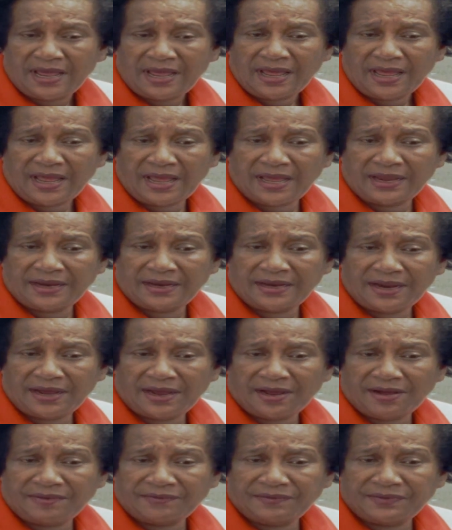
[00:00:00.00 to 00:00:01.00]
And
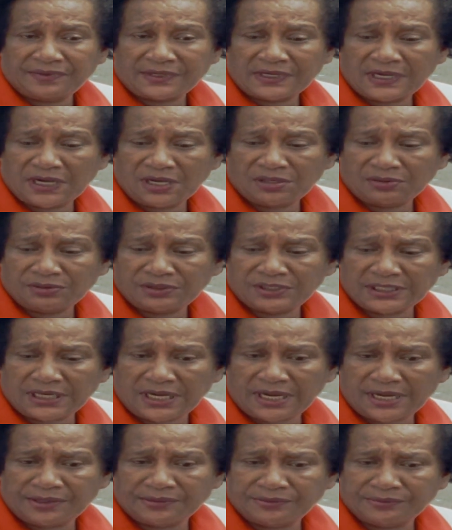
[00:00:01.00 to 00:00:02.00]
of course,
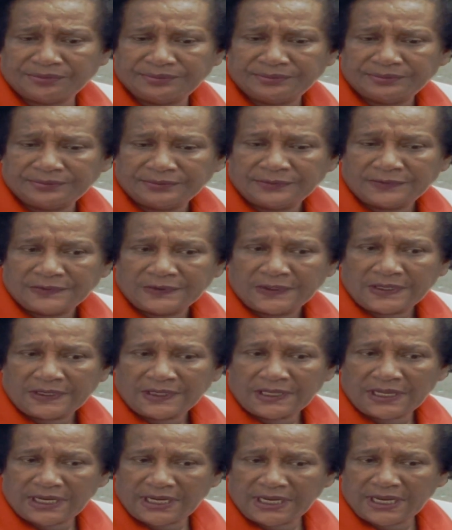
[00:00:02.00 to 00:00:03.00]

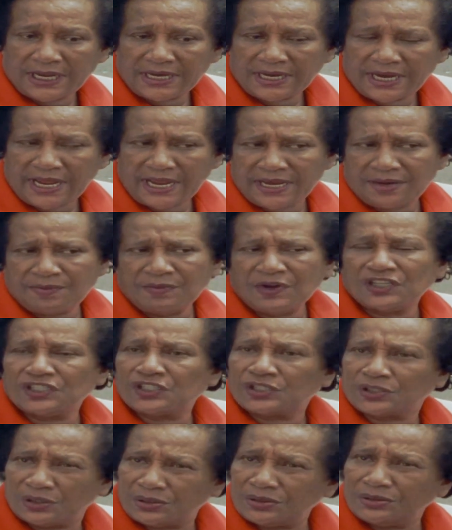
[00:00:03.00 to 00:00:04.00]
then they named a
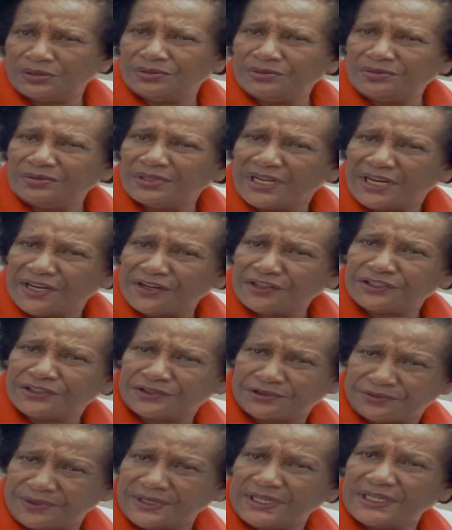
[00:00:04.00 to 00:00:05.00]
school and a
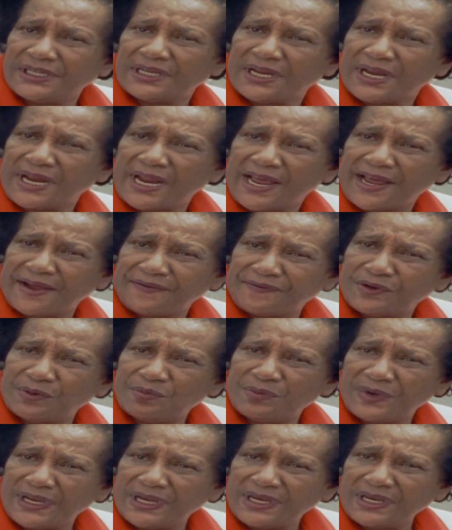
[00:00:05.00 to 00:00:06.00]
street after
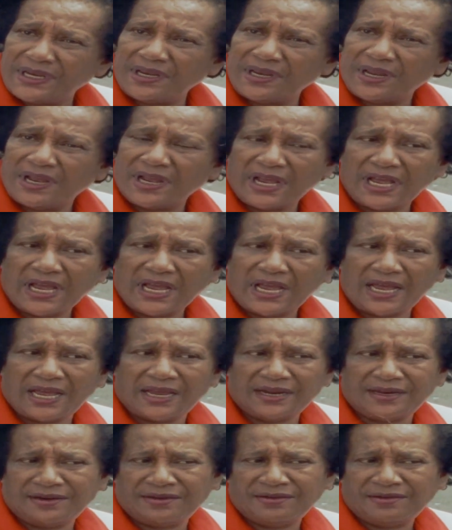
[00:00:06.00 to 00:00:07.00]
me,
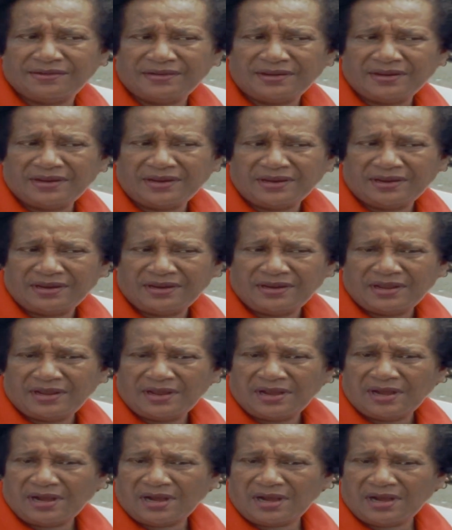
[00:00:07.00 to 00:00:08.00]
and
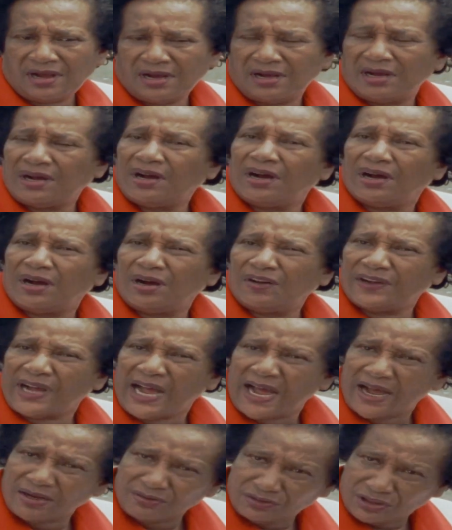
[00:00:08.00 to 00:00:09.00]
a
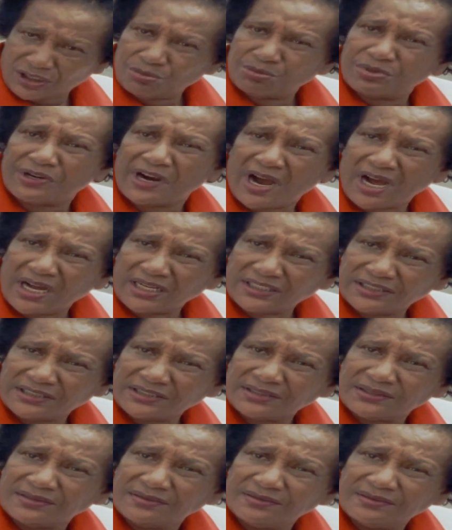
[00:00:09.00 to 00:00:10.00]
housing
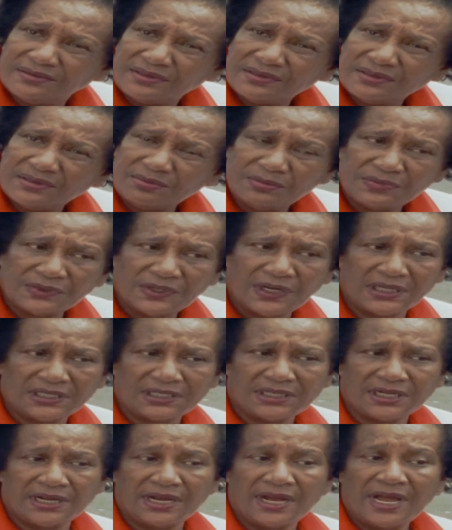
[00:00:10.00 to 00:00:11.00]
project. But
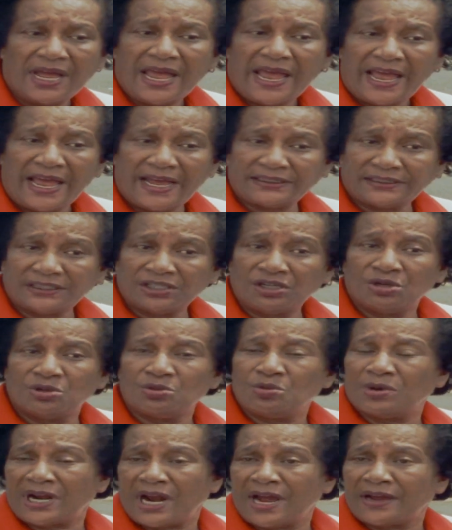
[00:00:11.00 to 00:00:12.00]
as
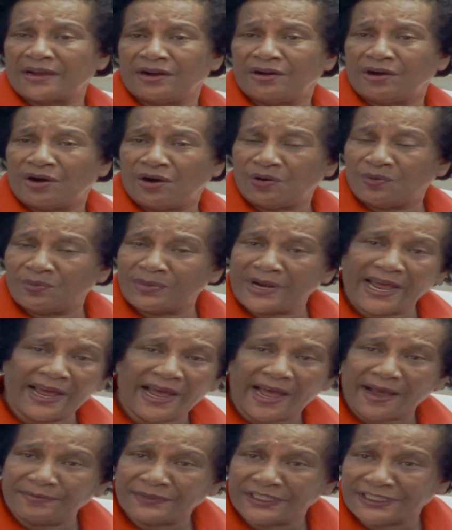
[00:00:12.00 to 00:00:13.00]
whole, when I go home now,
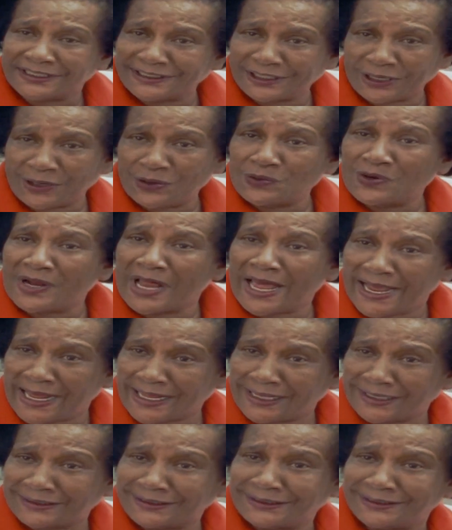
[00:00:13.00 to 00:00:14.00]
I'm just old
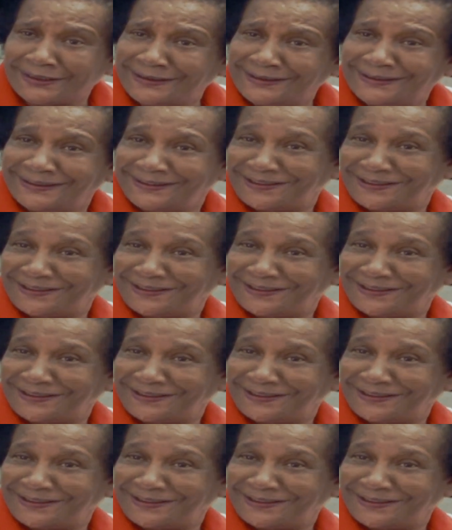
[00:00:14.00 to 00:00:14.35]
Alice.